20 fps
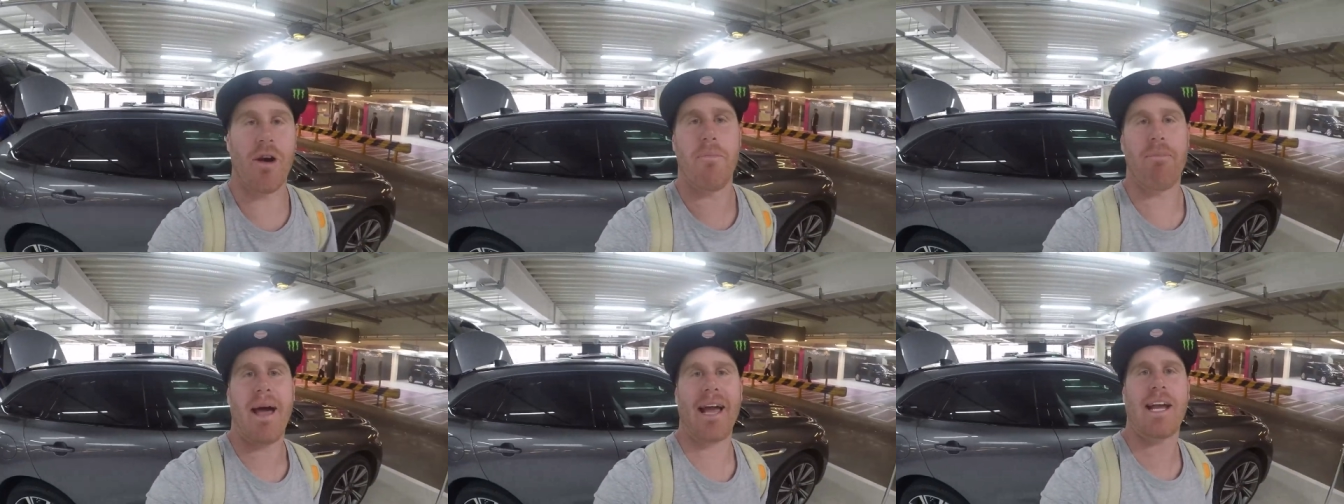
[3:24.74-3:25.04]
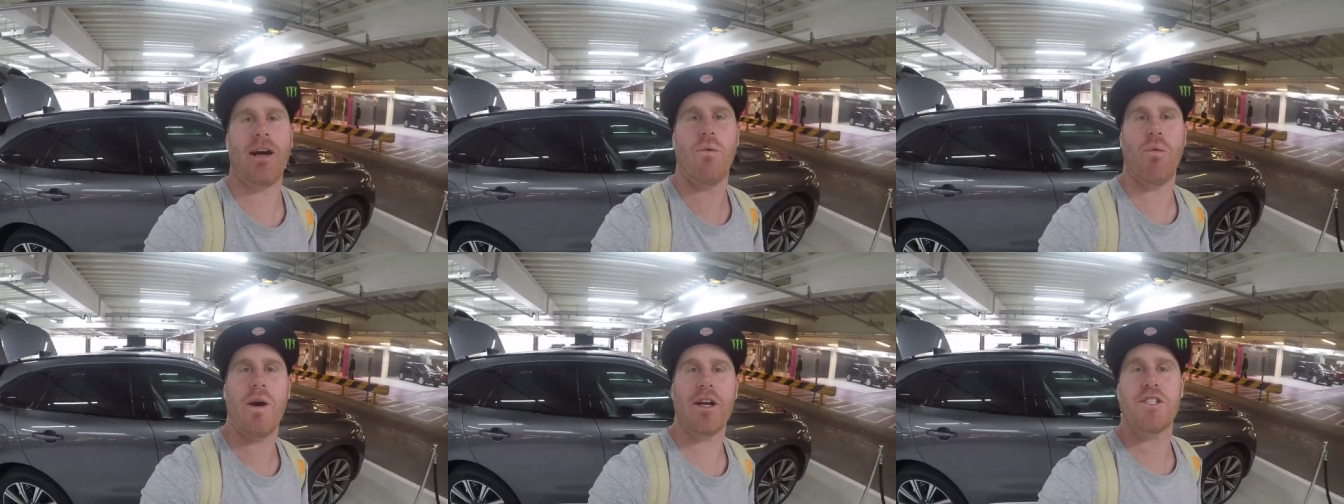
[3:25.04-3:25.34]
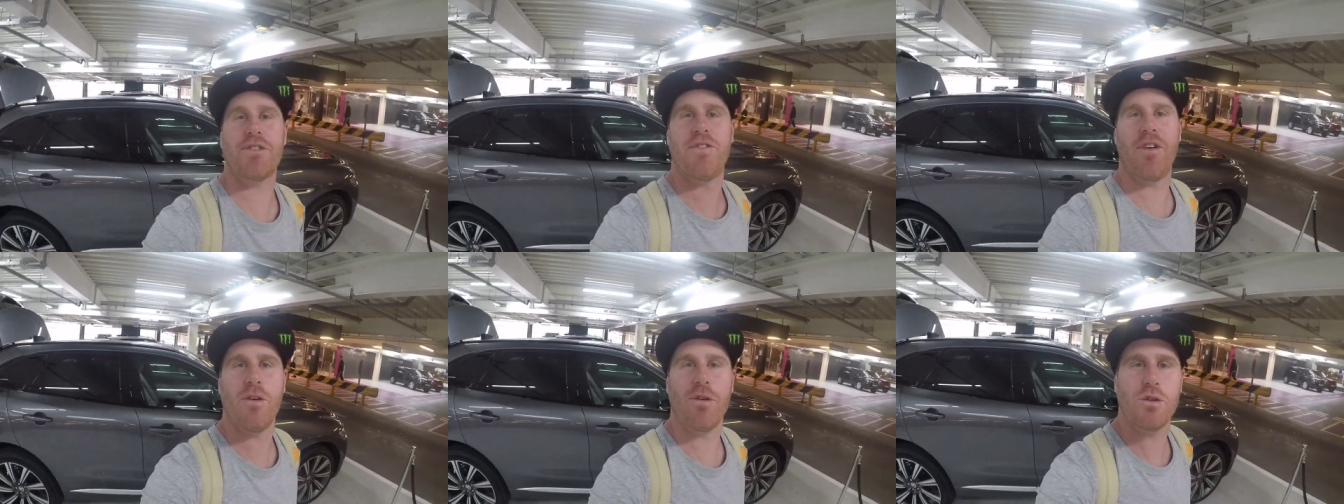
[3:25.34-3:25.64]
are back at
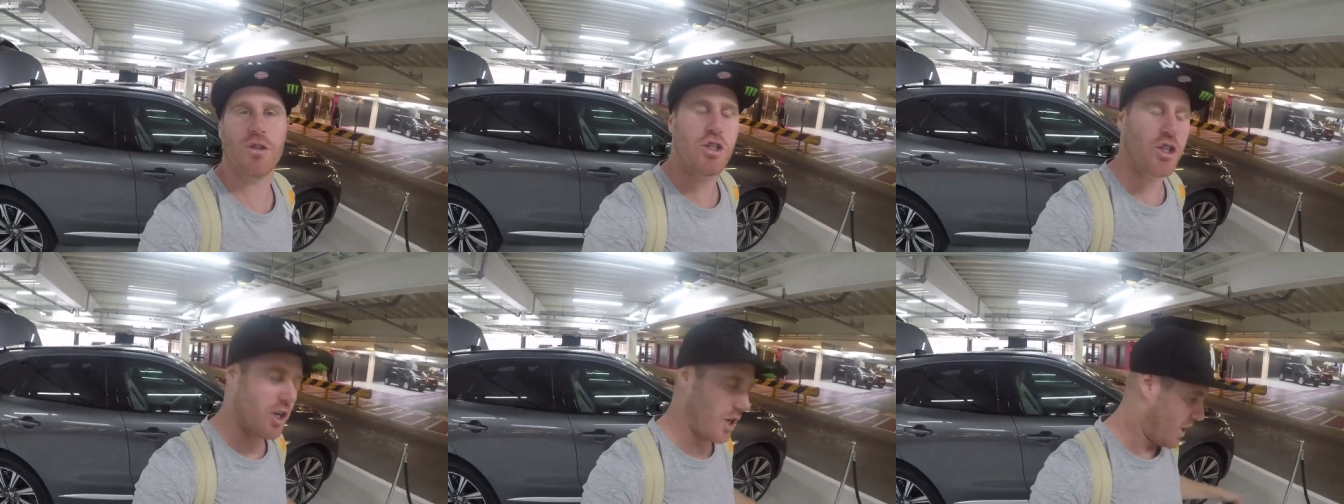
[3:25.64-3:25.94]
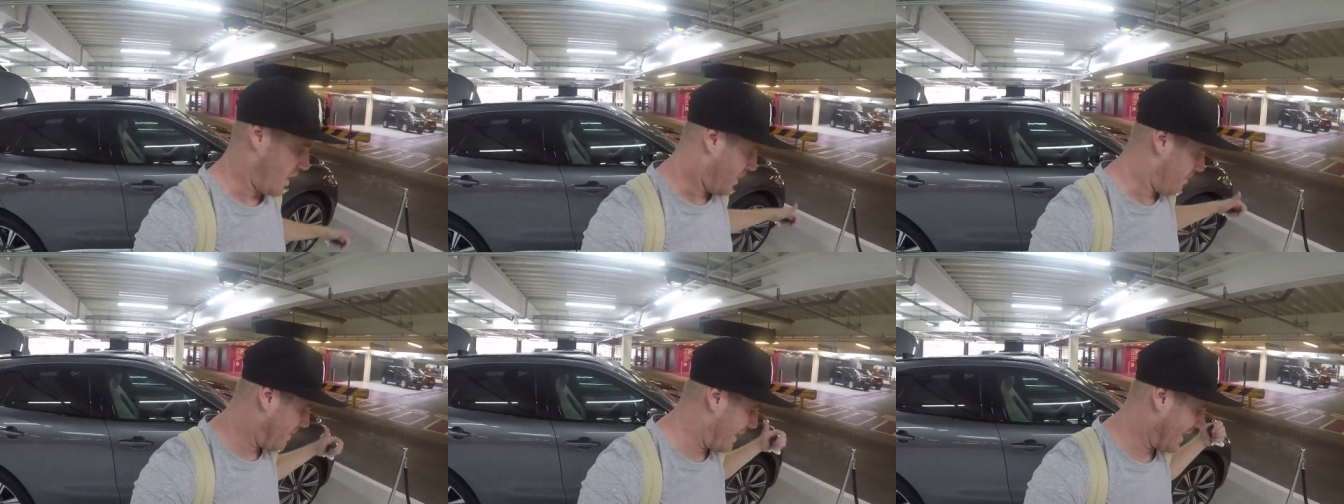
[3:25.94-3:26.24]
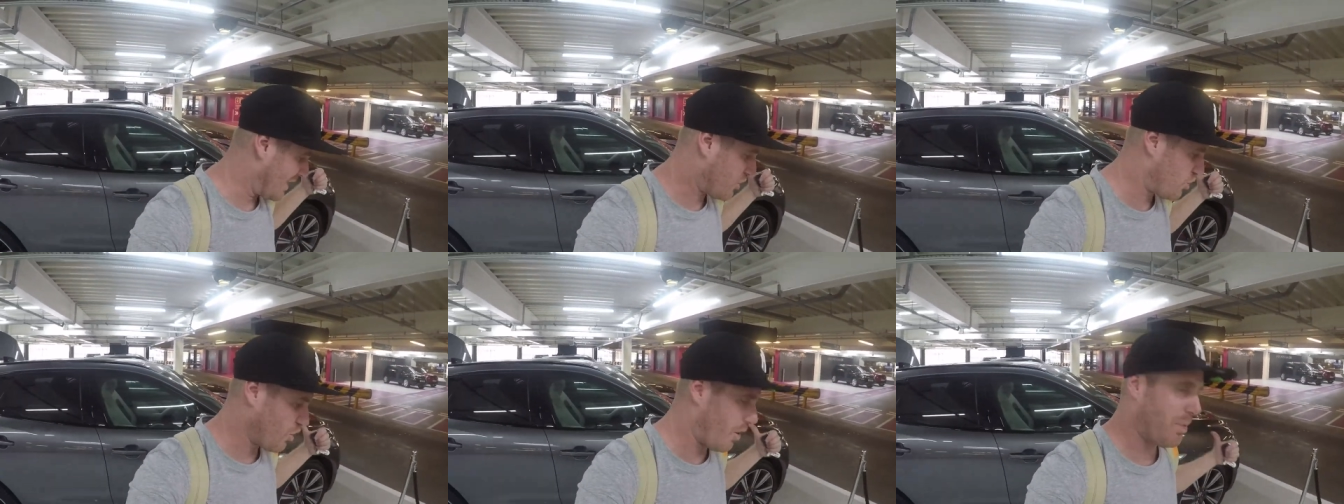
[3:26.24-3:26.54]
Westfields, about
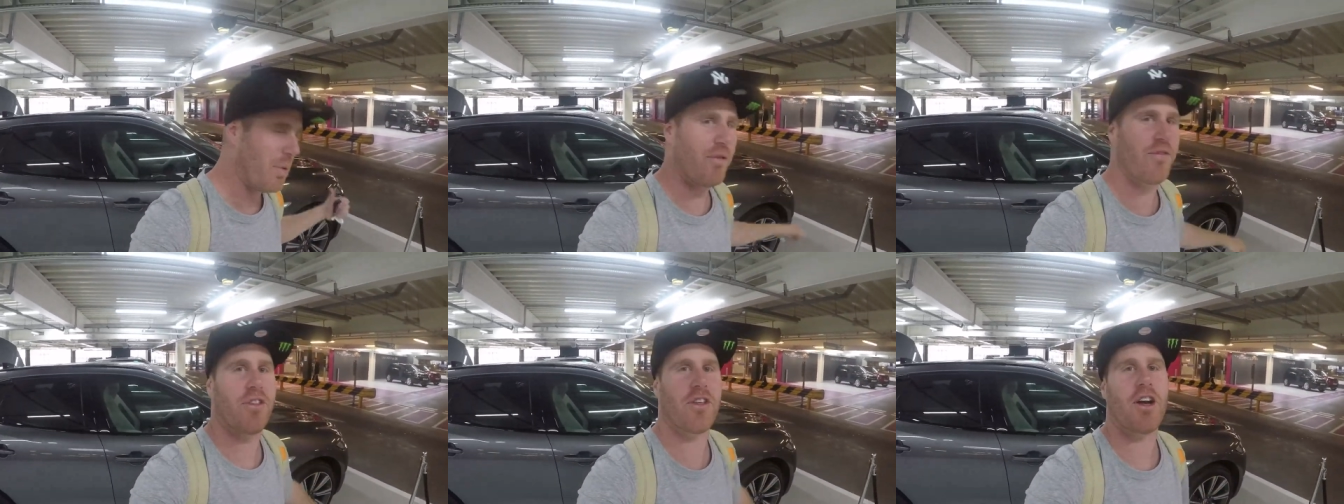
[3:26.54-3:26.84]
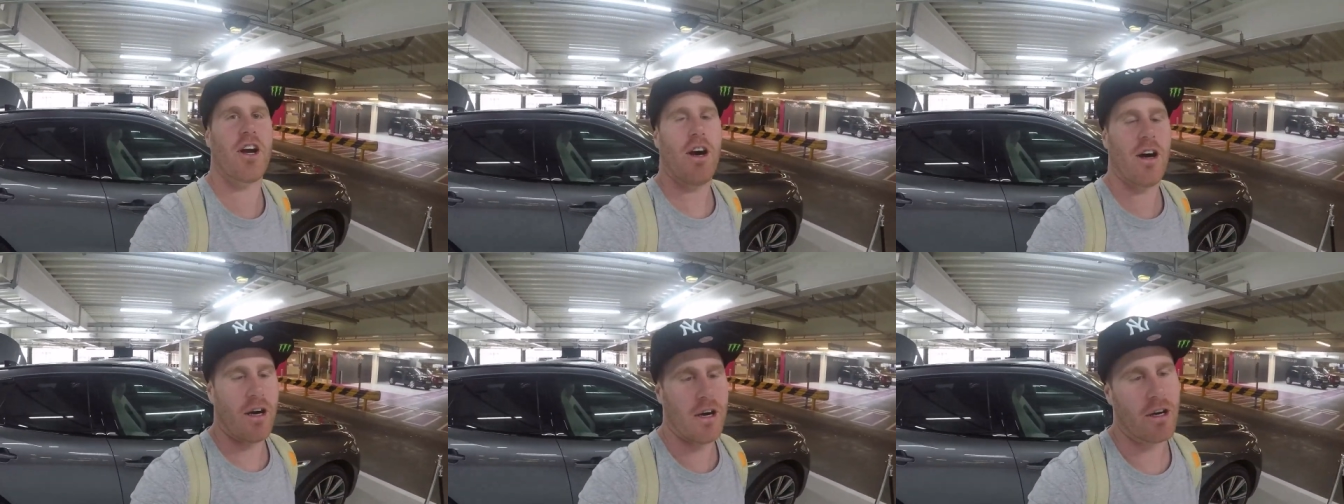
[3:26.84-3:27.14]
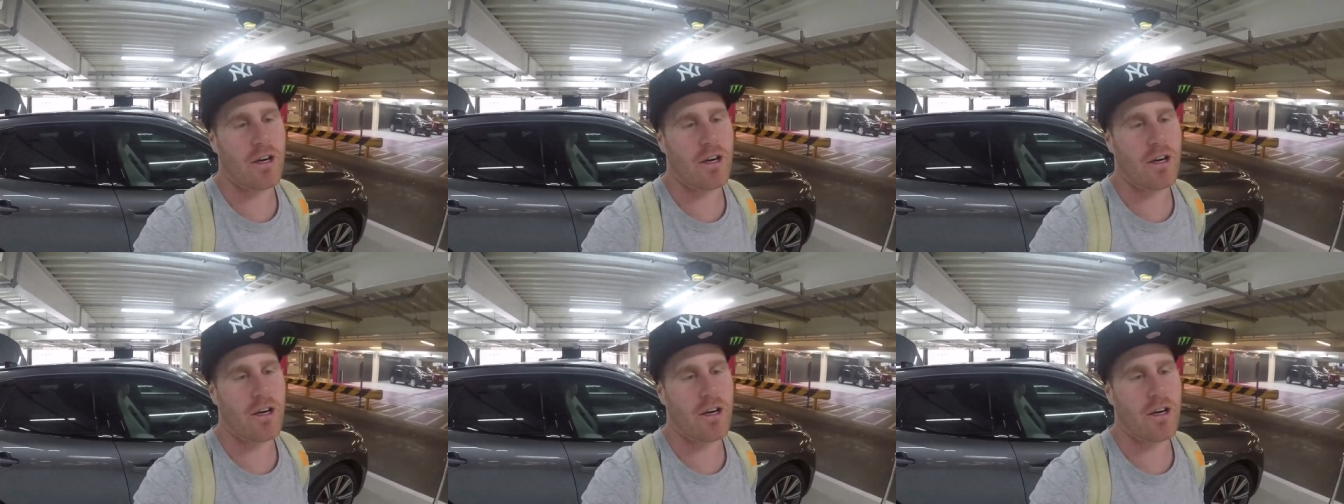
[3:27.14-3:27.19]
to drop off the car